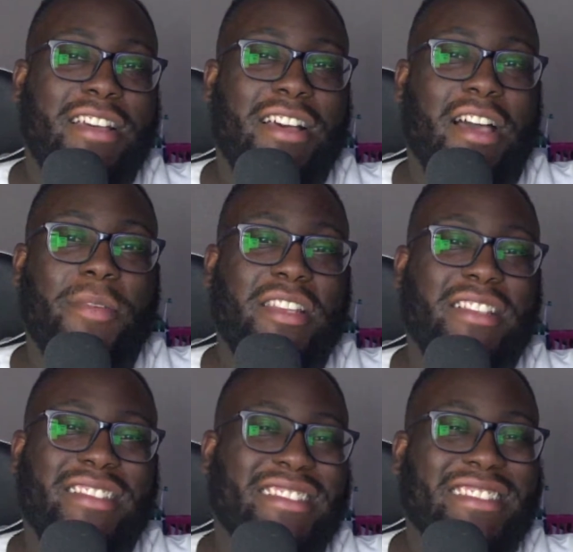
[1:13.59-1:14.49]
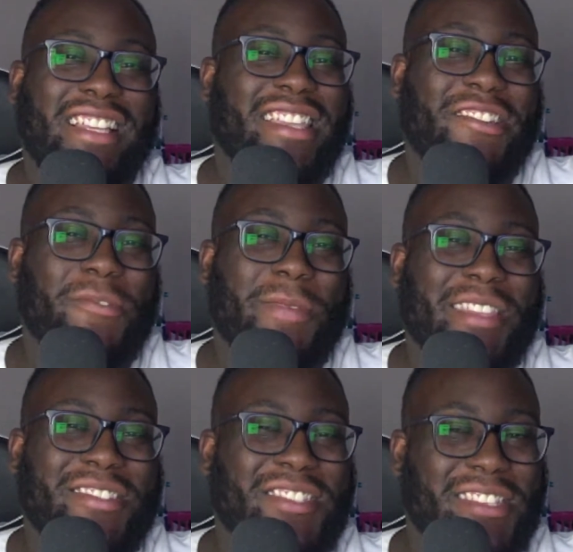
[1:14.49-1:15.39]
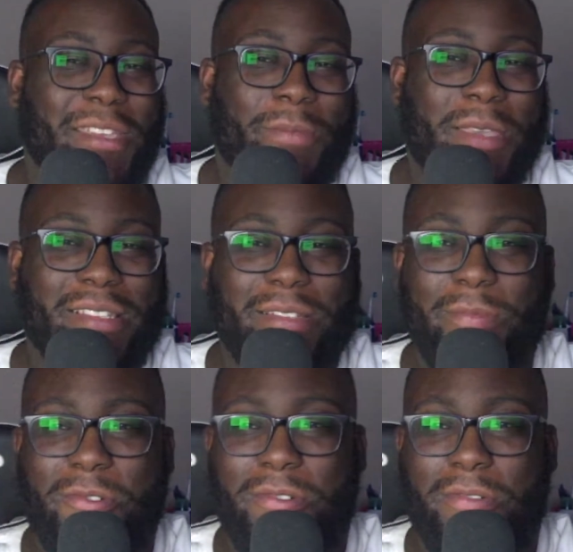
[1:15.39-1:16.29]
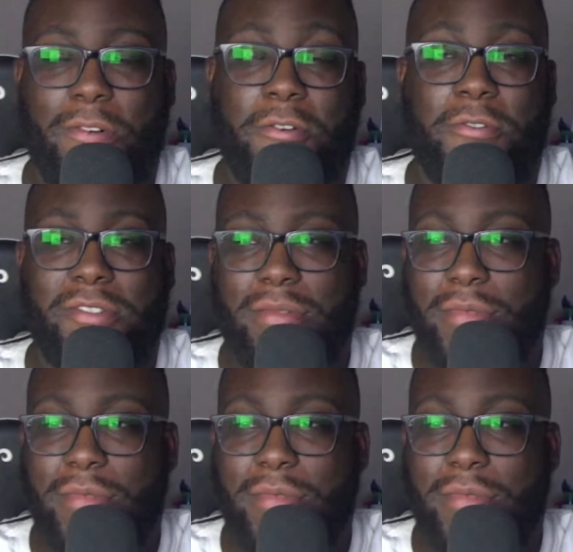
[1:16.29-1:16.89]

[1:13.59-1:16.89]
I mean, I can't go back to 60 FPS anymore. Hertz.